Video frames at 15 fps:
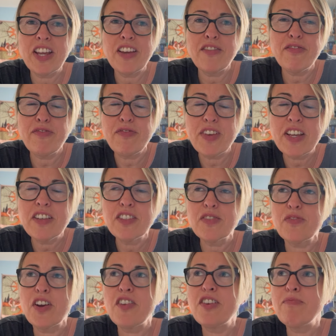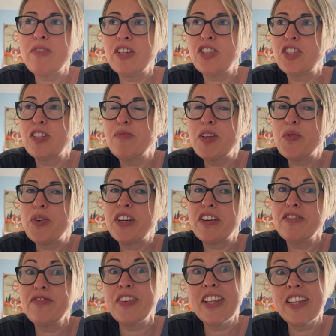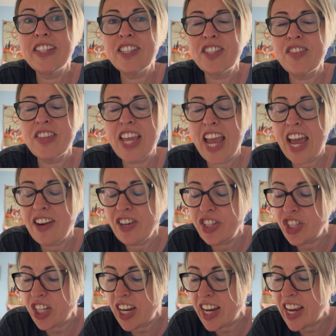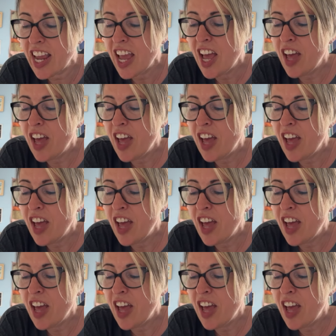it feels very much to me when I feel into the energy